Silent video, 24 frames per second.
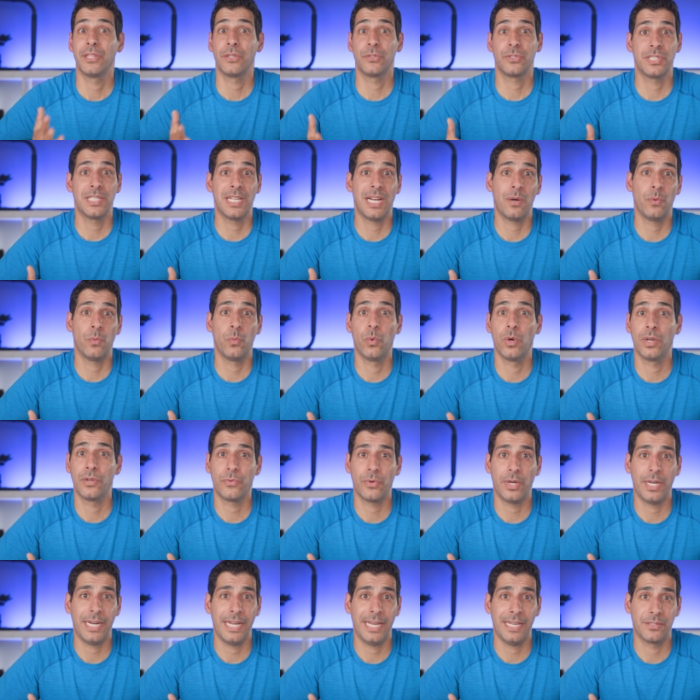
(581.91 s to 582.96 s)
There's not one
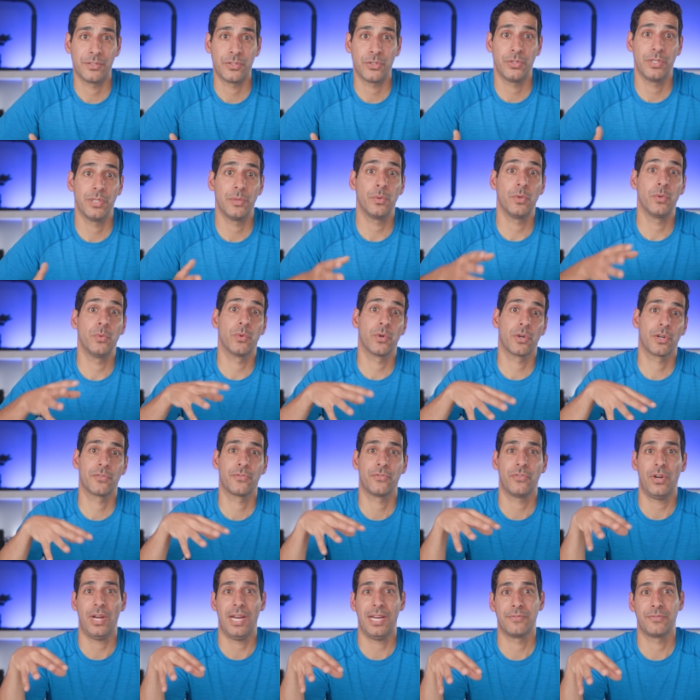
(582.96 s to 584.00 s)
right answer that will work
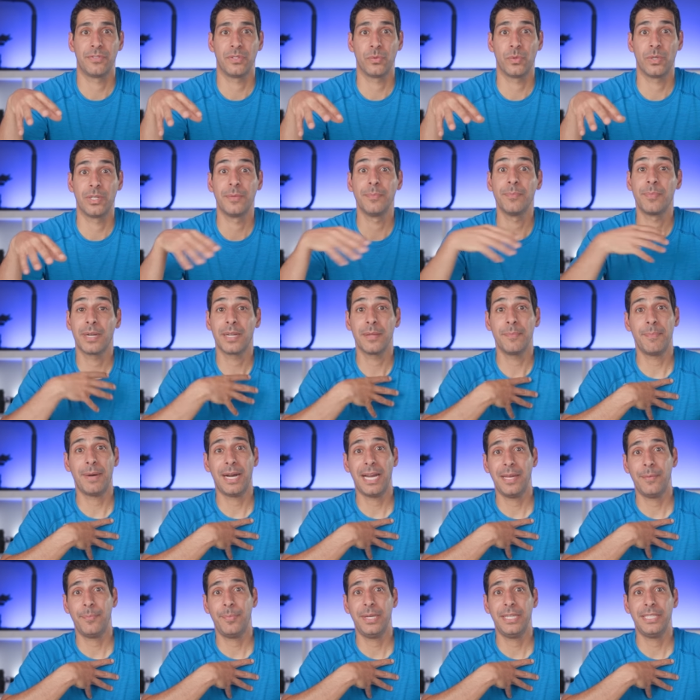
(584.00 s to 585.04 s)
for everyone, but in
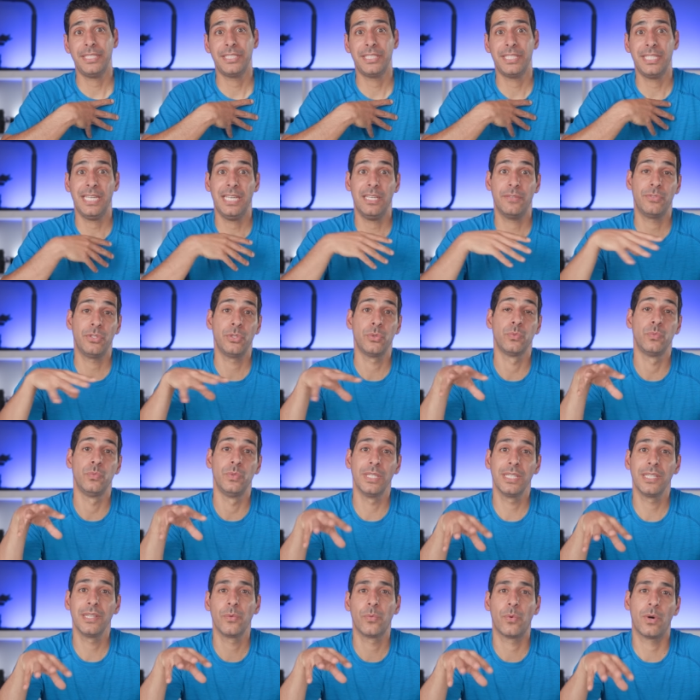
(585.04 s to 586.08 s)
my opinion, if you
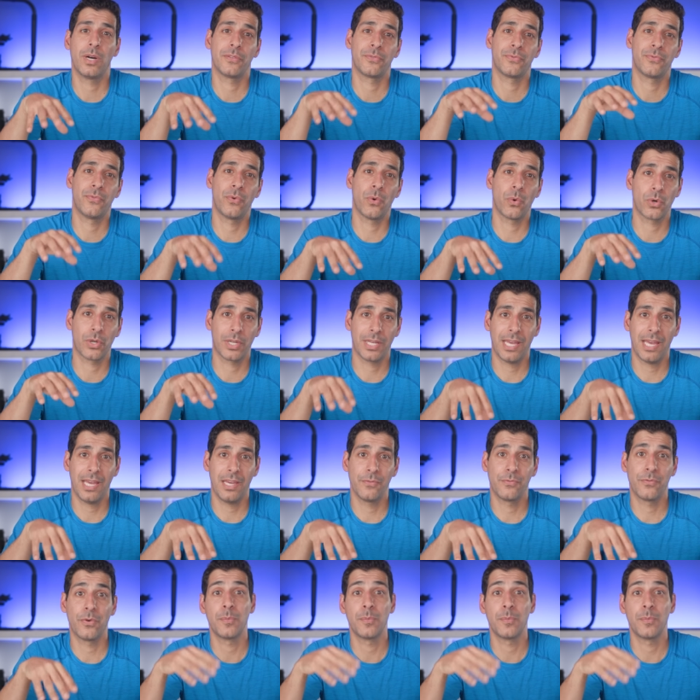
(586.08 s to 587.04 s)
really want 4K